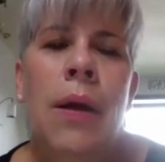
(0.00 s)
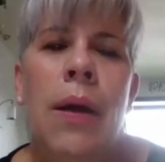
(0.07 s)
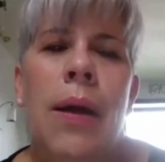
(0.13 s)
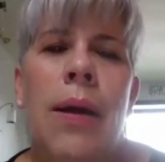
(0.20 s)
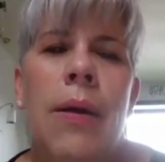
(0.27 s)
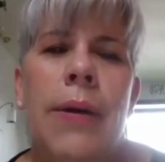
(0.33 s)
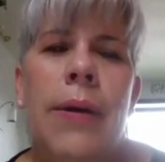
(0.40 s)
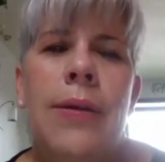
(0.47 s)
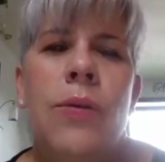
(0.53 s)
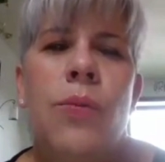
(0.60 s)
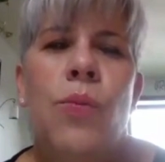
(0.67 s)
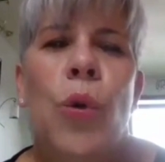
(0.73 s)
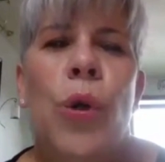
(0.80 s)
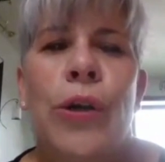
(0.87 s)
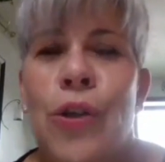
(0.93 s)
I guess,
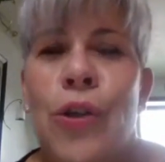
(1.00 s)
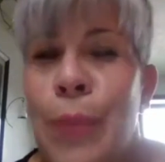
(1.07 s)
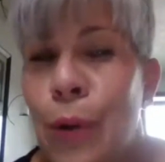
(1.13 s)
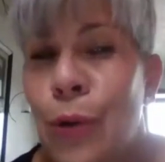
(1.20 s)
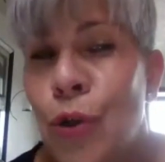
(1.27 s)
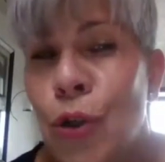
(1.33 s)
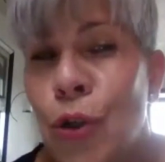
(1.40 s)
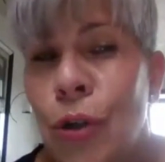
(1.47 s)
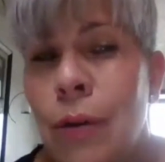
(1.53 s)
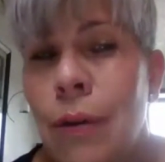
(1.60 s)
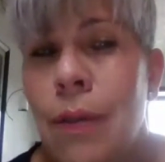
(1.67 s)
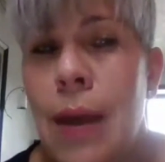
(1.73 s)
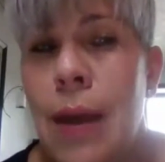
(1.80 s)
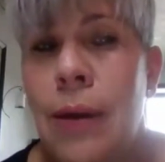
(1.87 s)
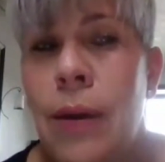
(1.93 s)
more exposure
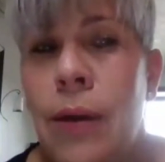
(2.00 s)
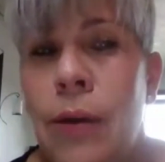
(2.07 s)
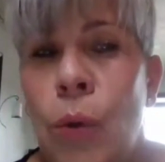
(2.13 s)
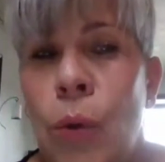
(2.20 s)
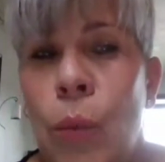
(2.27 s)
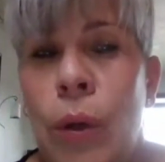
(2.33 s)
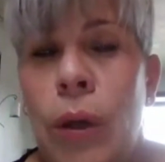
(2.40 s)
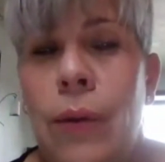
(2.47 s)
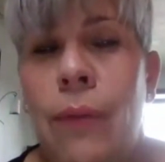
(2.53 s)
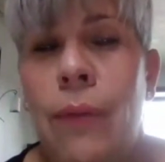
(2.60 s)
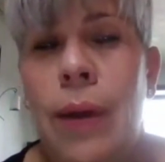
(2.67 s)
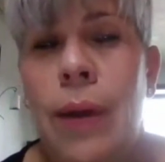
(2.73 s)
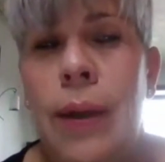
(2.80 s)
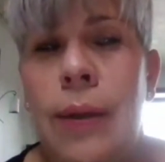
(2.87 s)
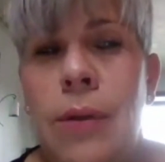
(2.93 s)
than you would have
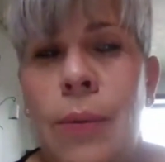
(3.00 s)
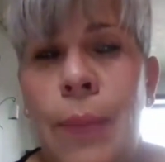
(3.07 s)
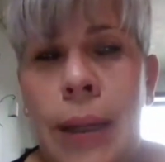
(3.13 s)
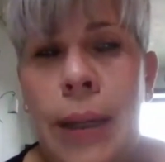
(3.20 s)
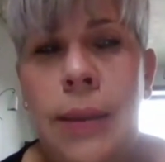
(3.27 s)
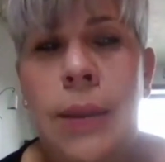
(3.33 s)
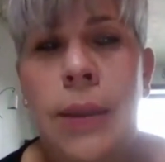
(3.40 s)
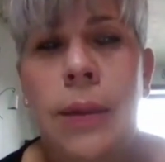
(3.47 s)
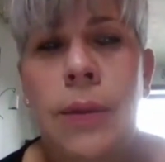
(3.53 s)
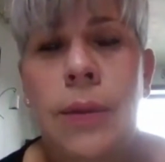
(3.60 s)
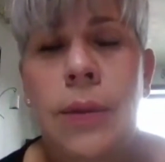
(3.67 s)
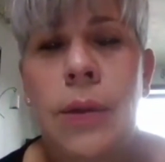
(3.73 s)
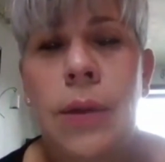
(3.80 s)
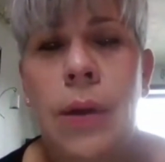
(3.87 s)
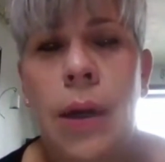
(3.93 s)
independent